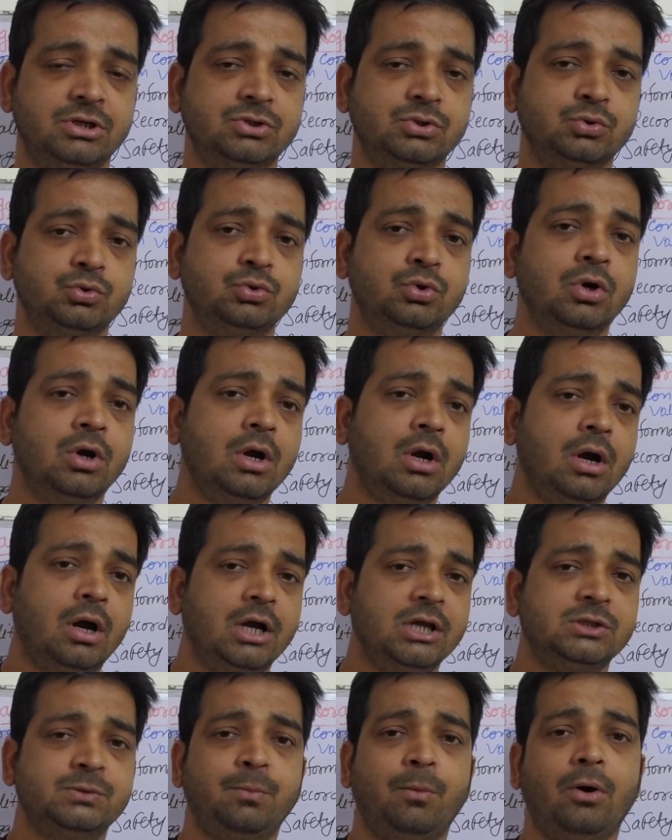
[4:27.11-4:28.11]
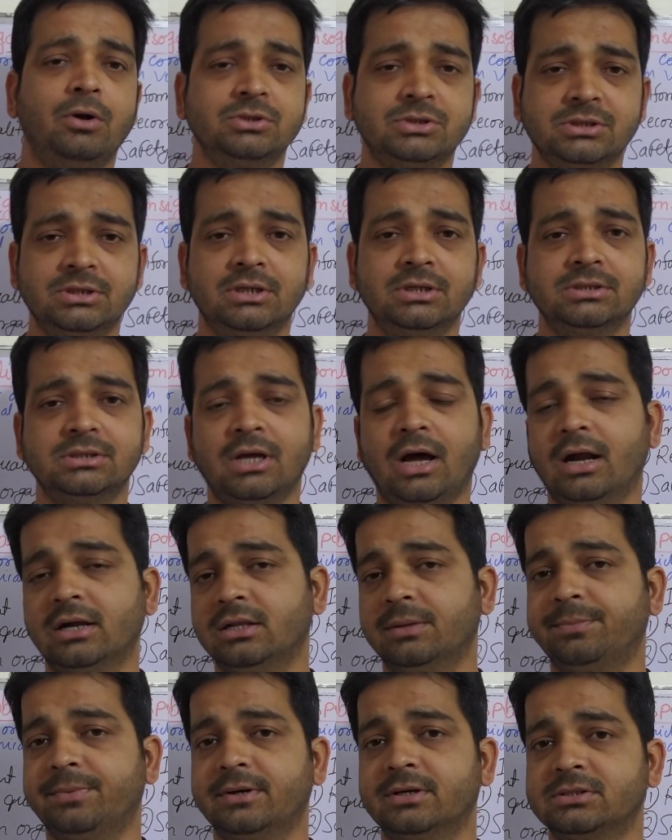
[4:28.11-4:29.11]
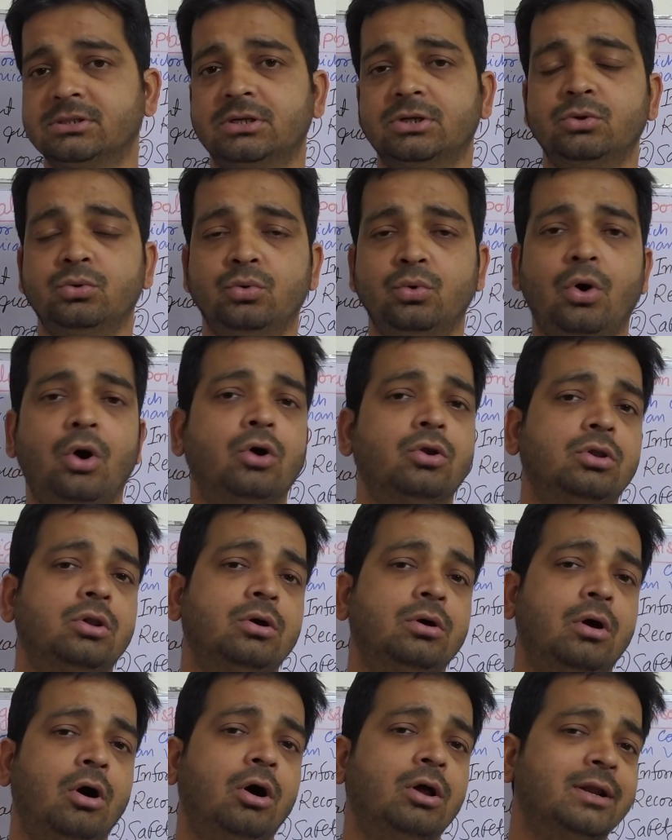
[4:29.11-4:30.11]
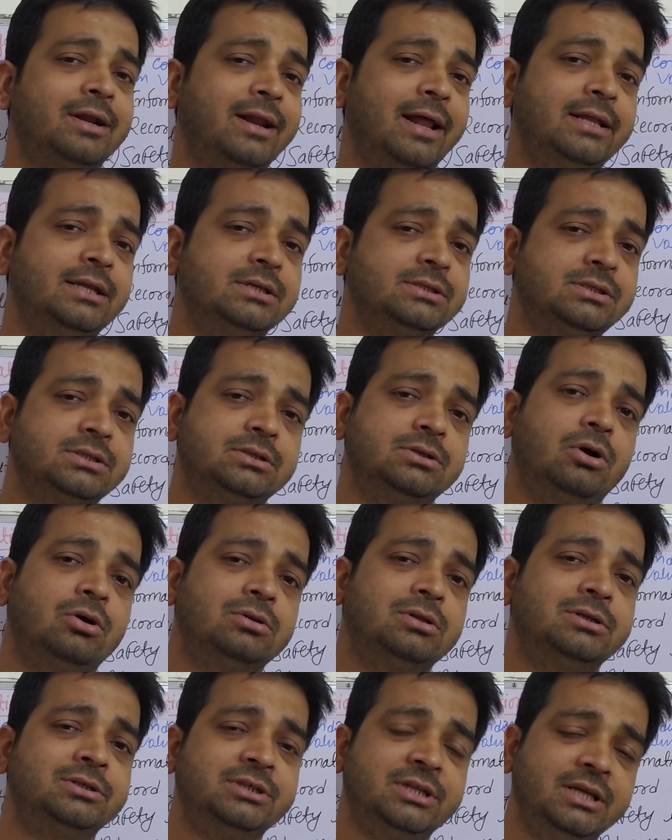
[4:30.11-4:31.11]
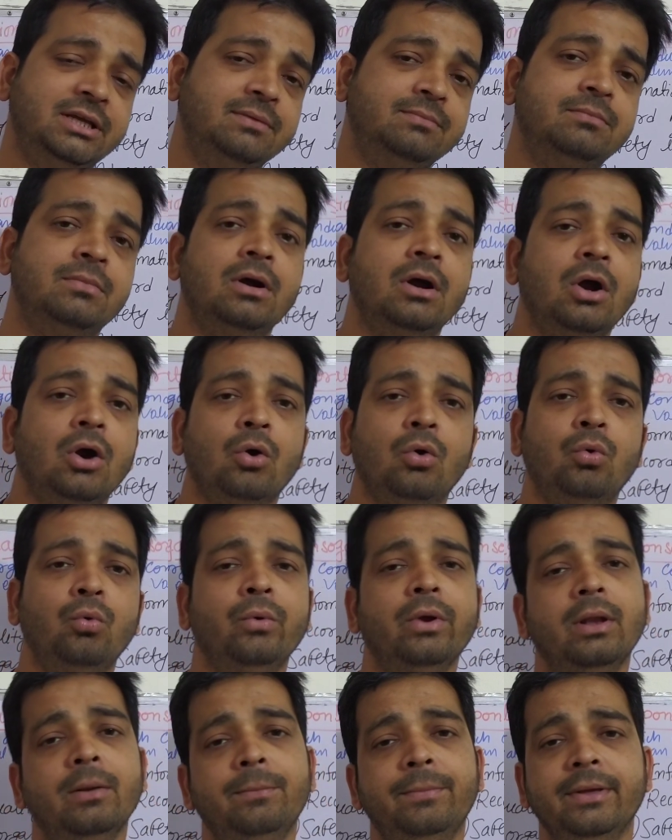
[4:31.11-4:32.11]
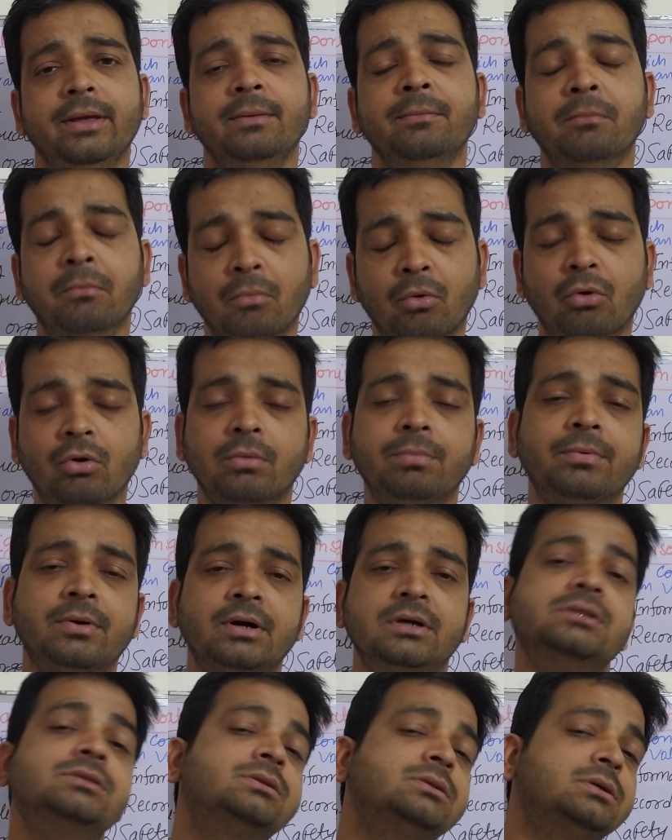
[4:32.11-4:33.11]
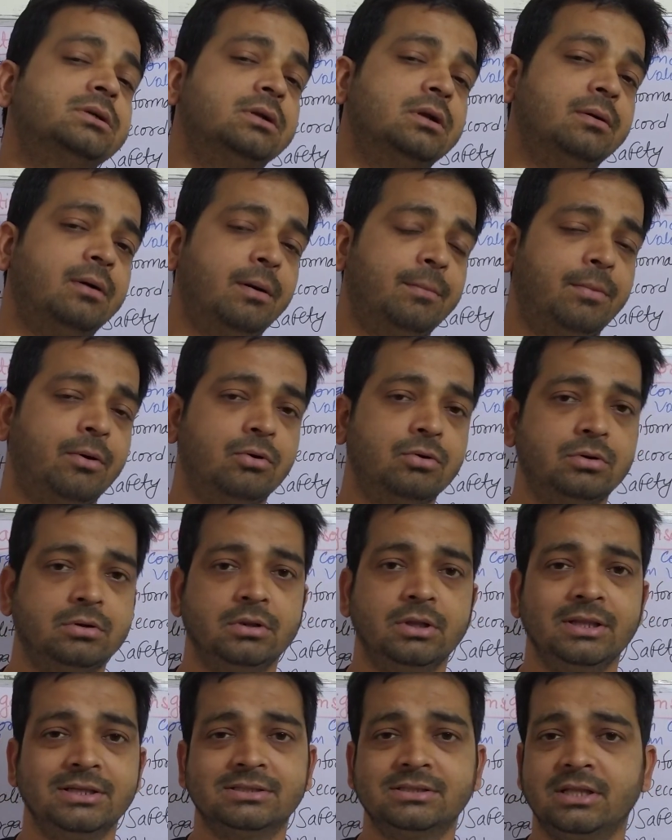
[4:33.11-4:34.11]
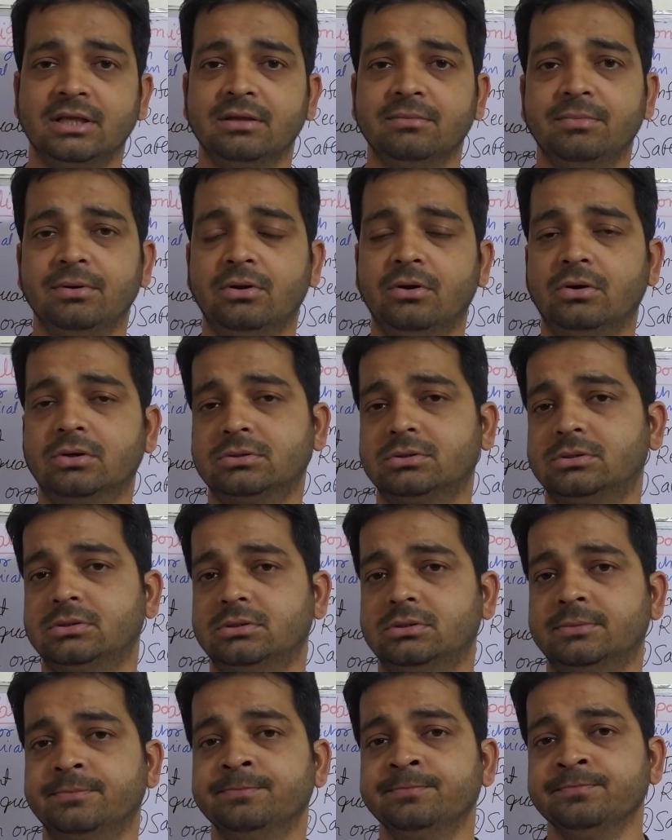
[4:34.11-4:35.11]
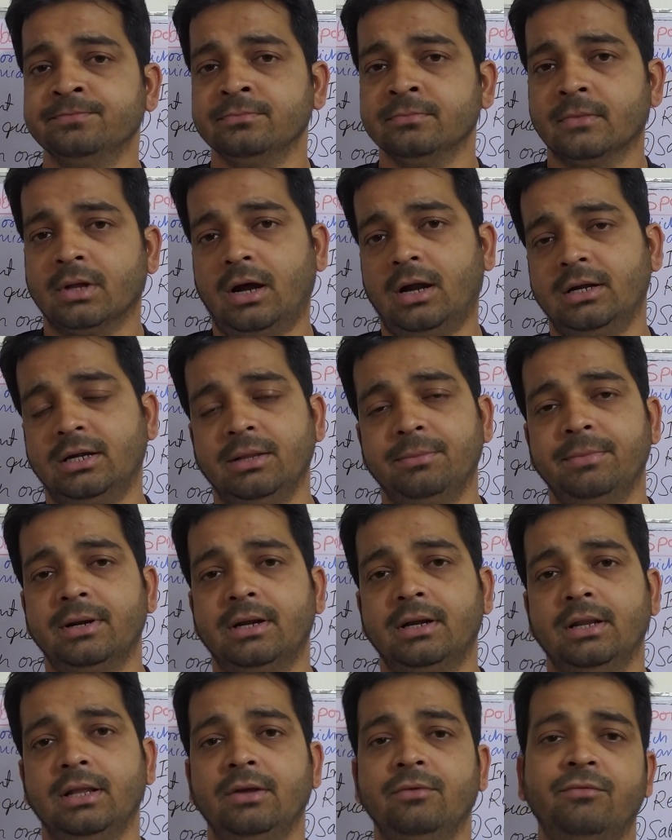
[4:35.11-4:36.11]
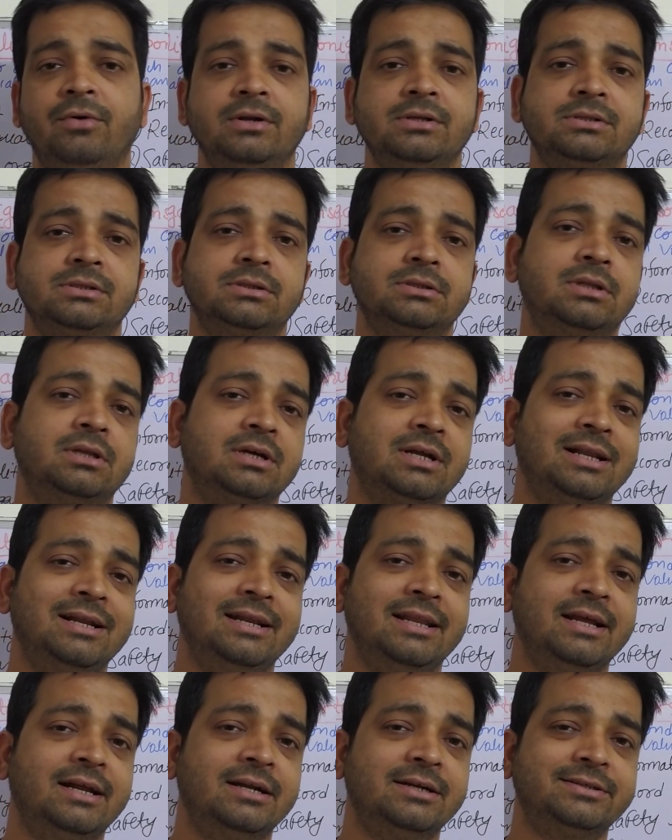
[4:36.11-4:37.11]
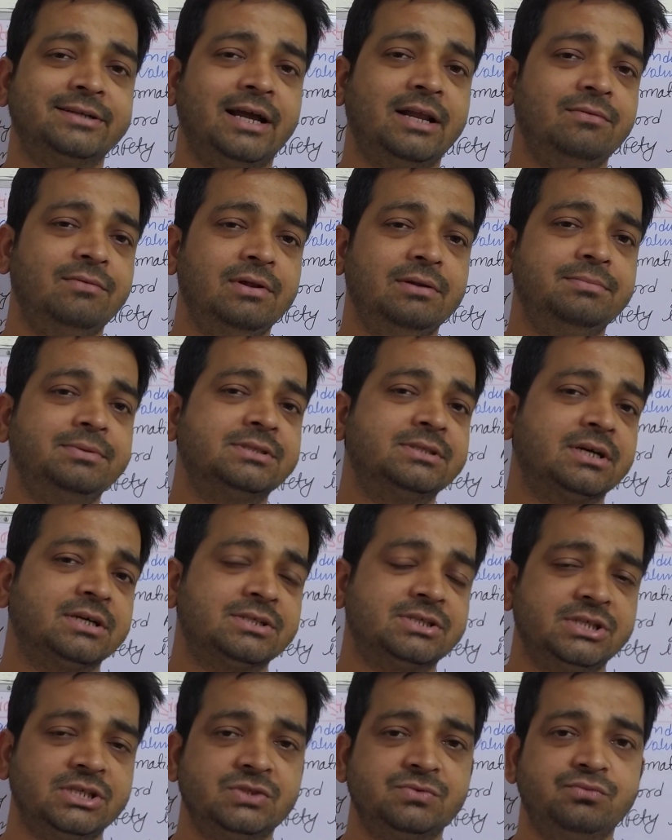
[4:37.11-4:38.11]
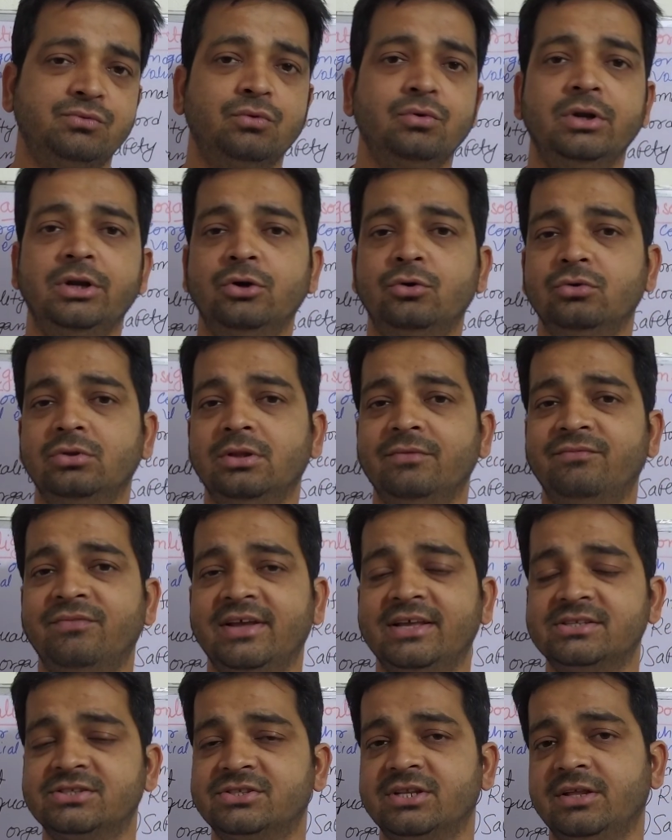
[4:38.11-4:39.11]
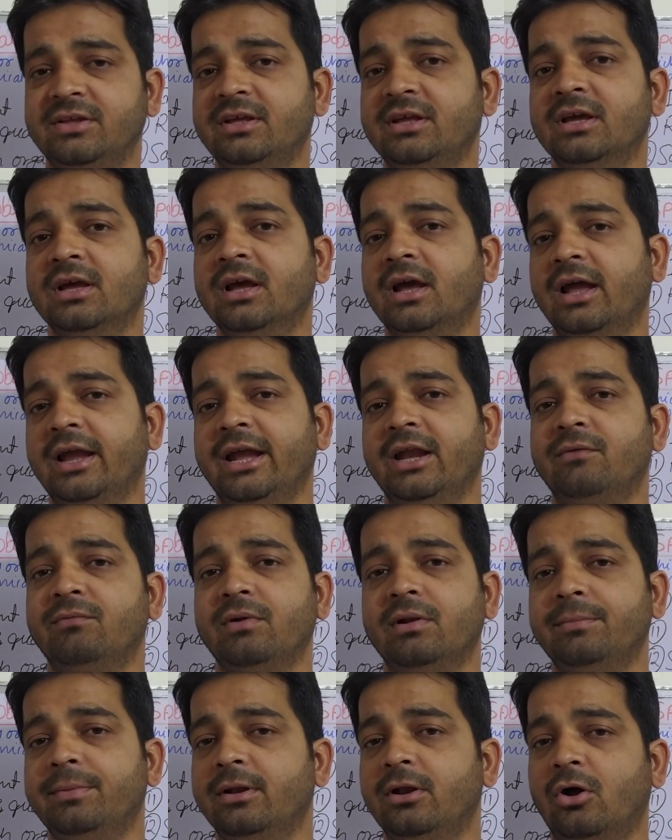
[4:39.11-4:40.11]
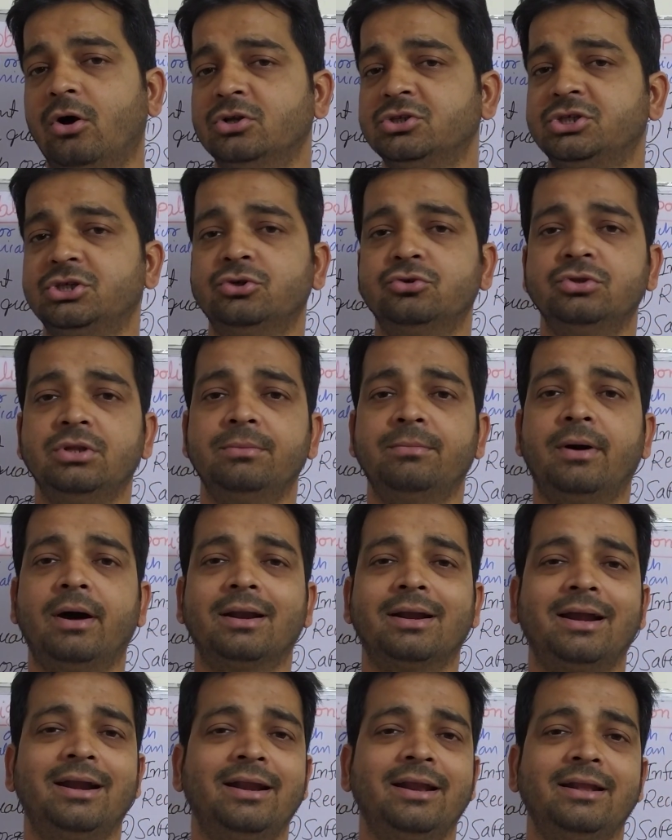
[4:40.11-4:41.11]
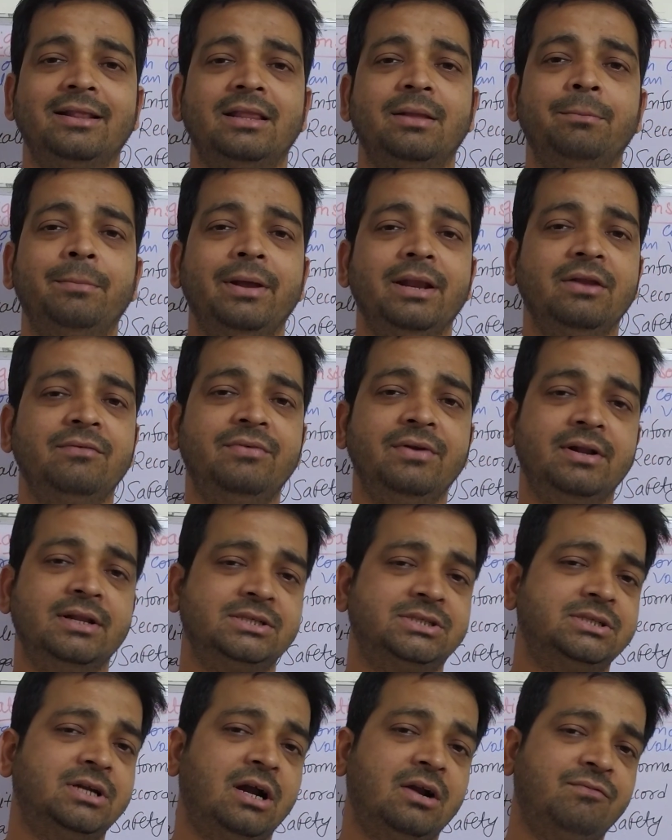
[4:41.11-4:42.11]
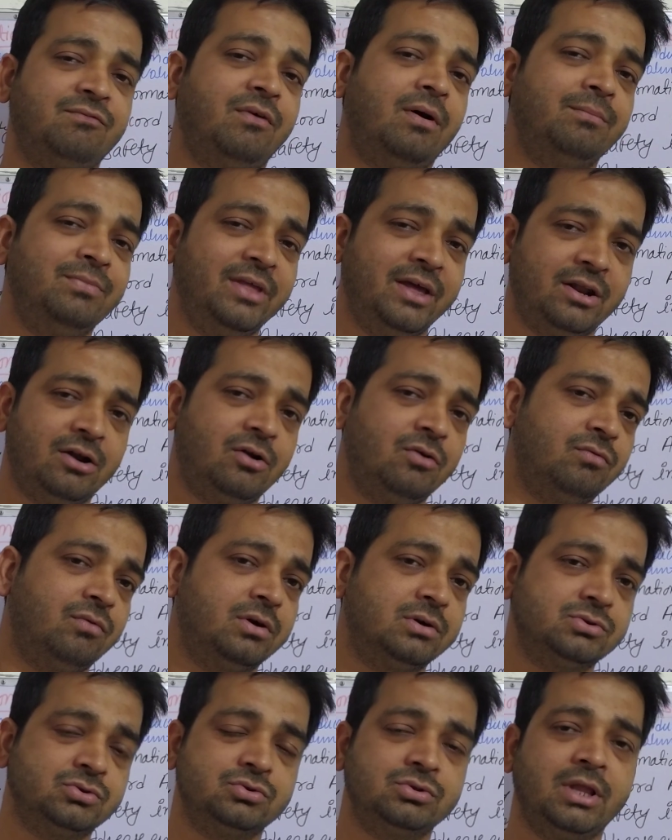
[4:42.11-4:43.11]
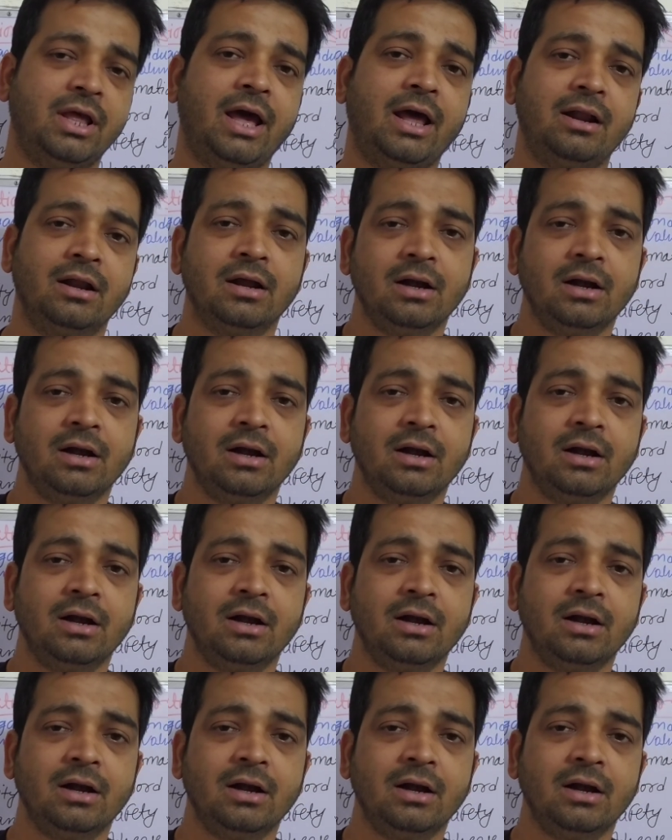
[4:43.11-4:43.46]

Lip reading: So sponsors are the person who are the organization or the team who will be more concerned about this thing, because ultimately once the clinical trial will be successful into the phase 3, it will be launched into the market and the benefit is start from there onwards. So they